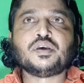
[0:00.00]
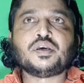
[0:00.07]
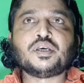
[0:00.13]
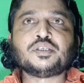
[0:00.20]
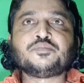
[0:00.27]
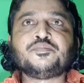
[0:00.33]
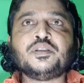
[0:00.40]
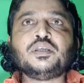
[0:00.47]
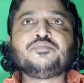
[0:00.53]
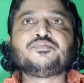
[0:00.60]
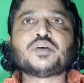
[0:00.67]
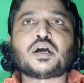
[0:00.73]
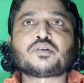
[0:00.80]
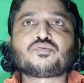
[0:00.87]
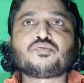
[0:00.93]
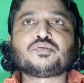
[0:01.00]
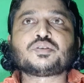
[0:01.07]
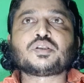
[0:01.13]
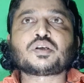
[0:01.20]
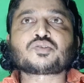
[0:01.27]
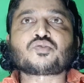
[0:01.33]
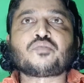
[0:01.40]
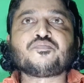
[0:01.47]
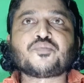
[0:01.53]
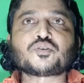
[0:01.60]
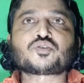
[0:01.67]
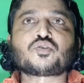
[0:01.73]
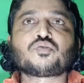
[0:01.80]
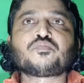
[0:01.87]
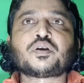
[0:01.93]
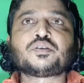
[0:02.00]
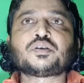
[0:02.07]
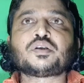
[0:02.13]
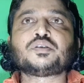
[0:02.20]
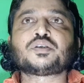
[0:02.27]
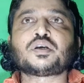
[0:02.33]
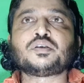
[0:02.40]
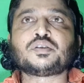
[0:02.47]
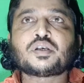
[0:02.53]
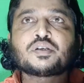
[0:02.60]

Is believed that Tulsidas composed Hanuman Chalisa is